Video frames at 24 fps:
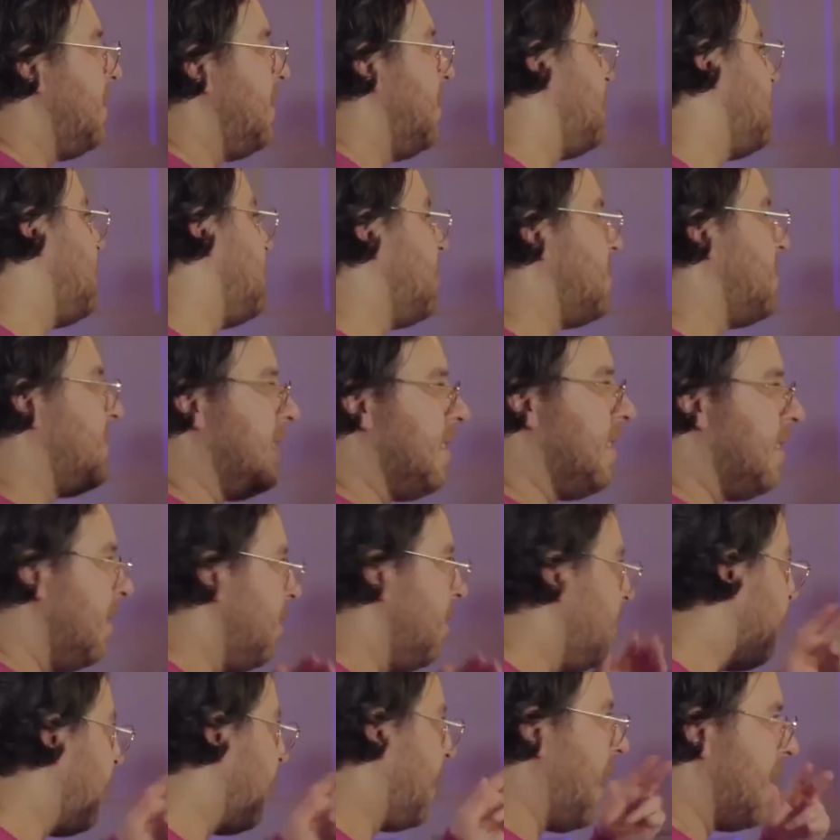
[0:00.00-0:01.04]
it's just
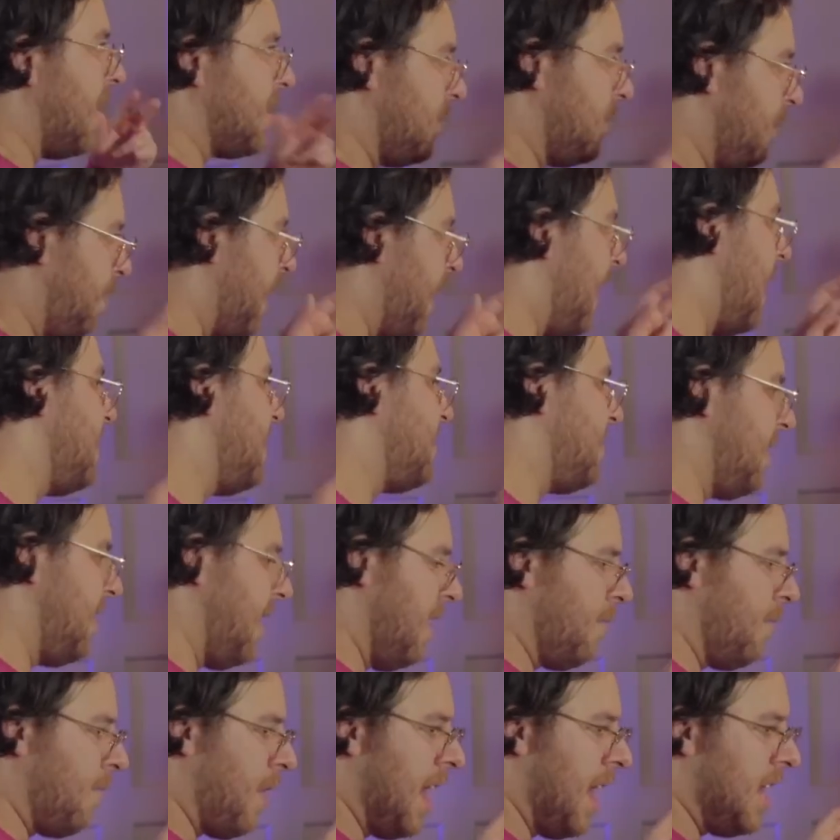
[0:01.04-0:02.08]
the percussion parts, and
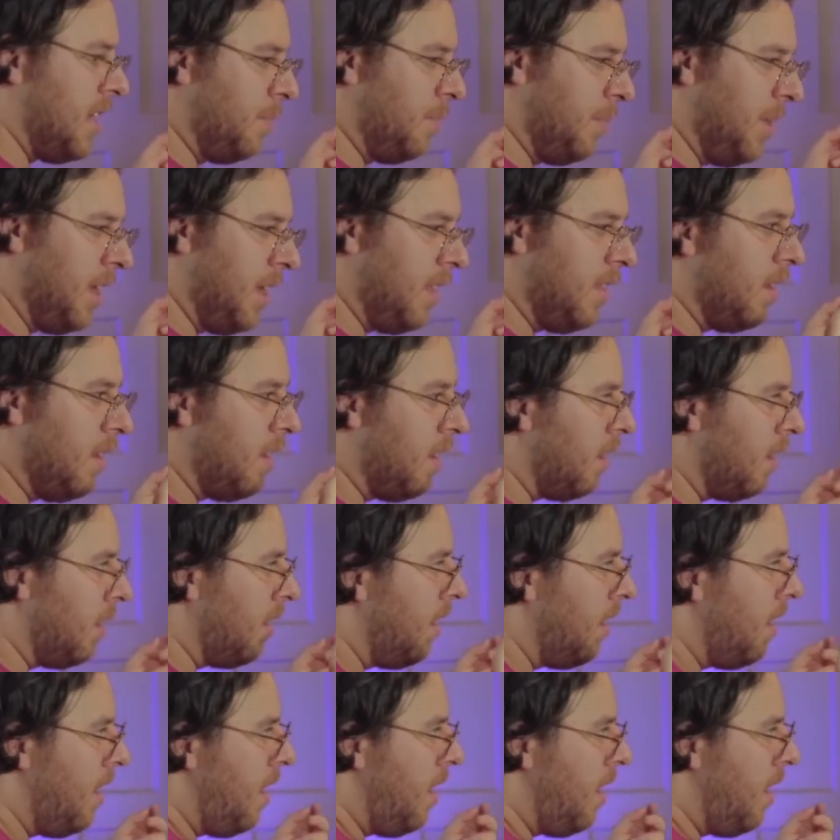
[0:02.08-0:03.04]
then randomly the